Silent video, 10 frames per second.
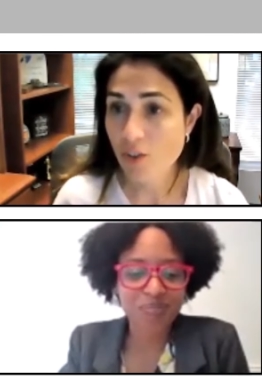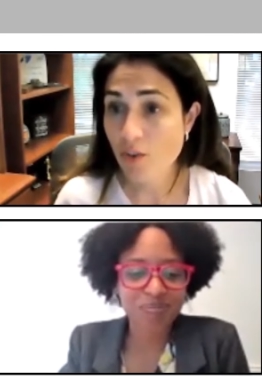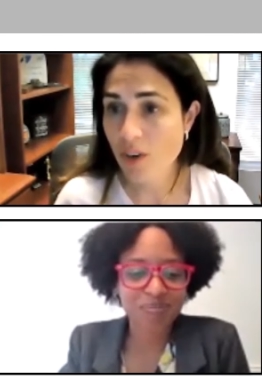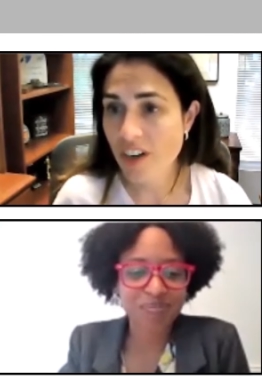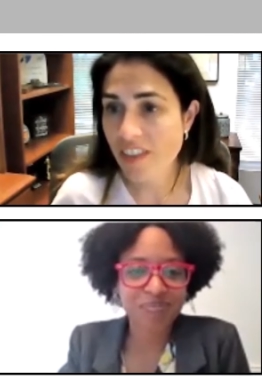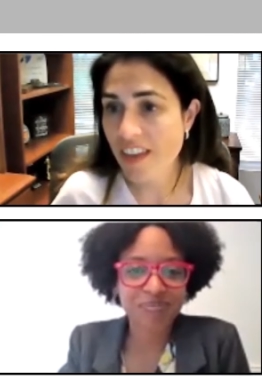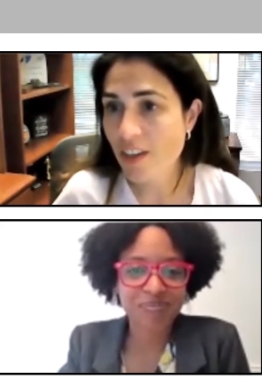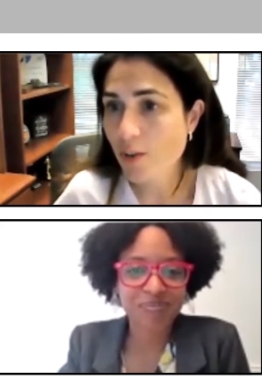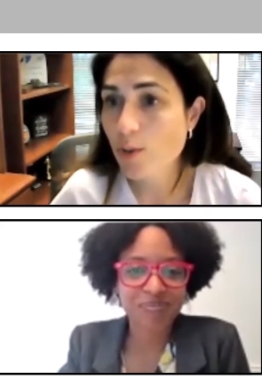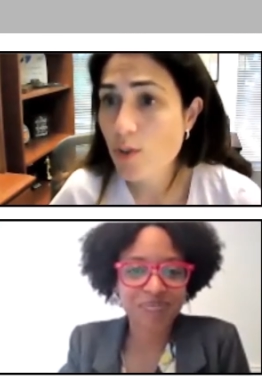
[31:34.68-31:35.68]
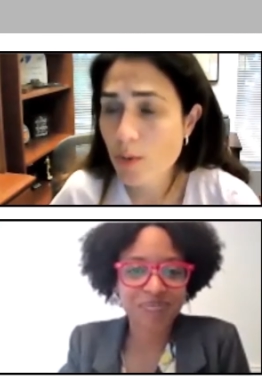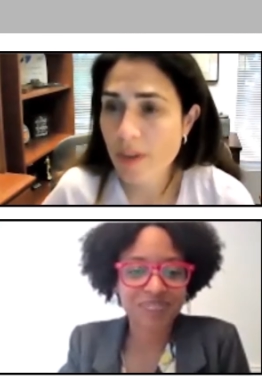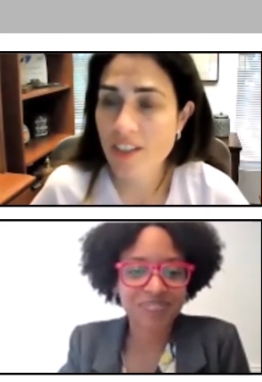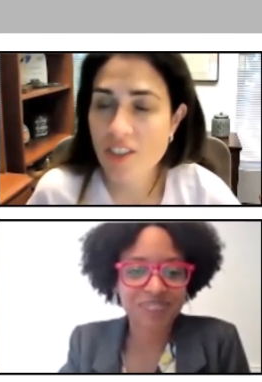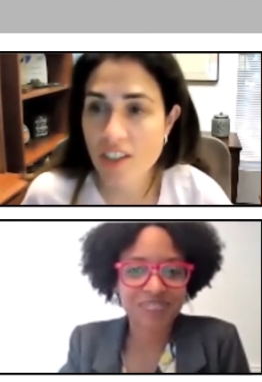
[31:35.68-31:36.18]
Speaker 1: Sure. Thank you so
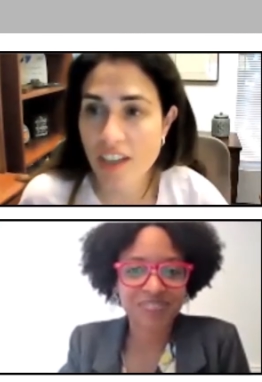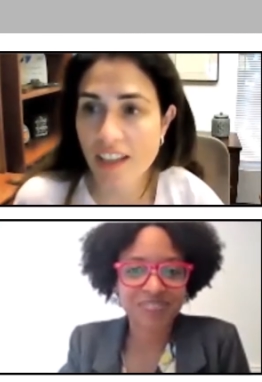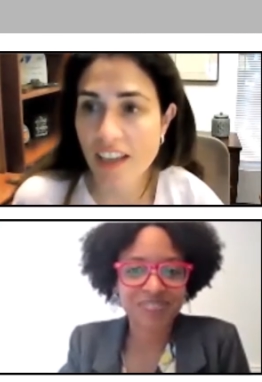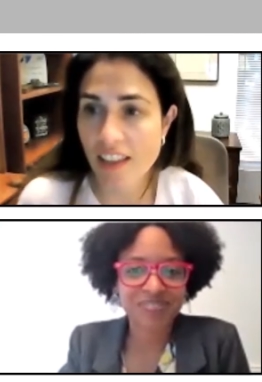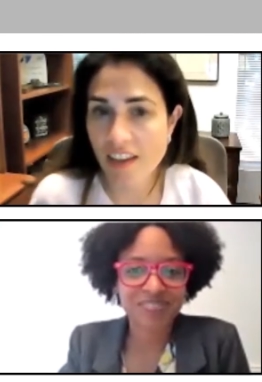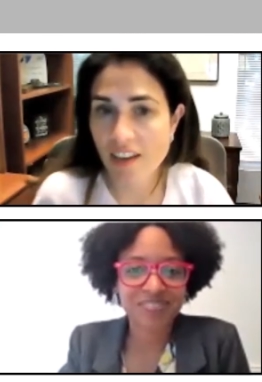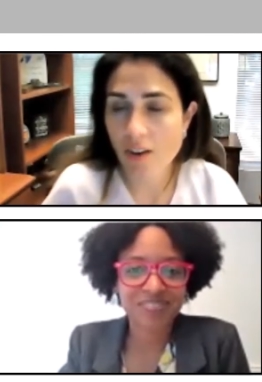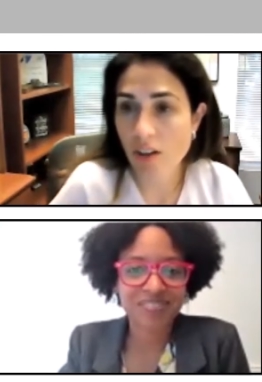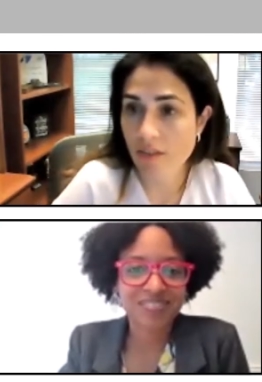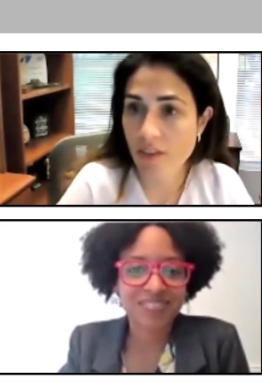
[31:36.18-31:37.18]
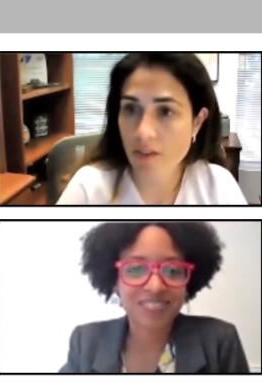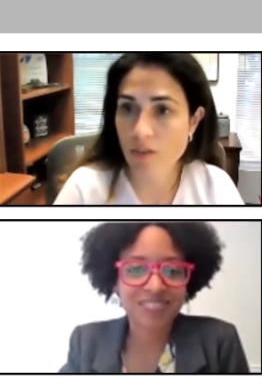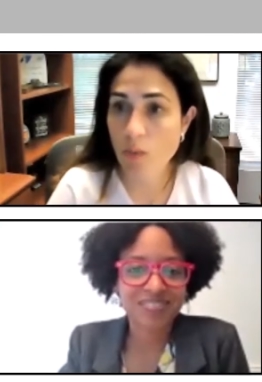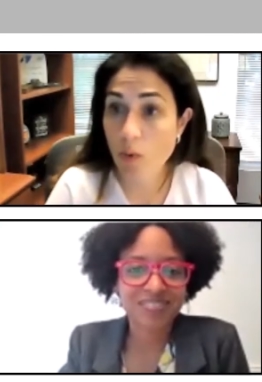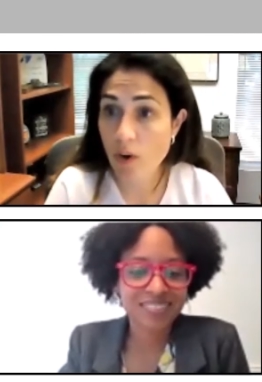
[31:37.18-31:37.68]
much, Kelly. I think all of
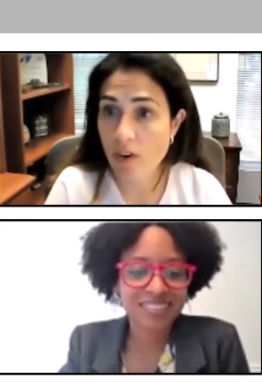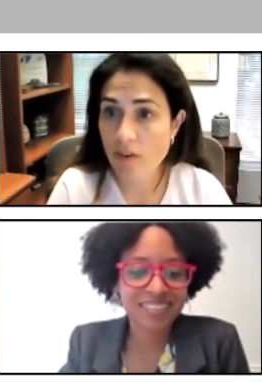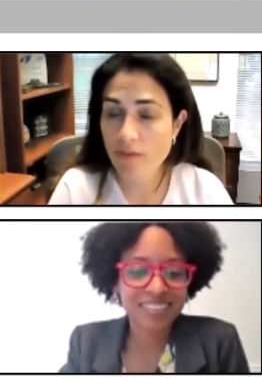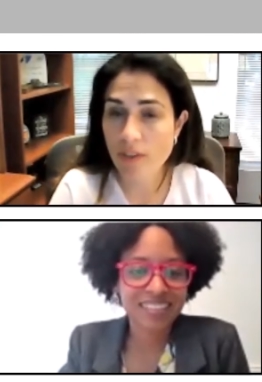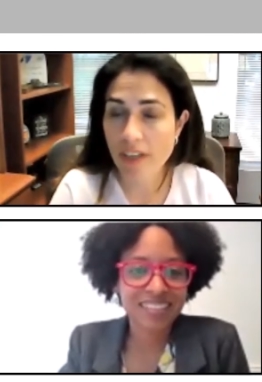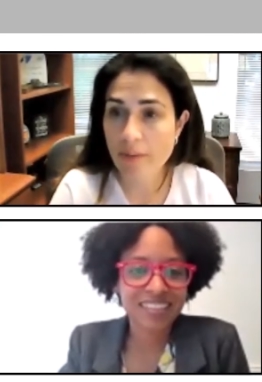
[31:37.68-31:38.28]
those were wonderful.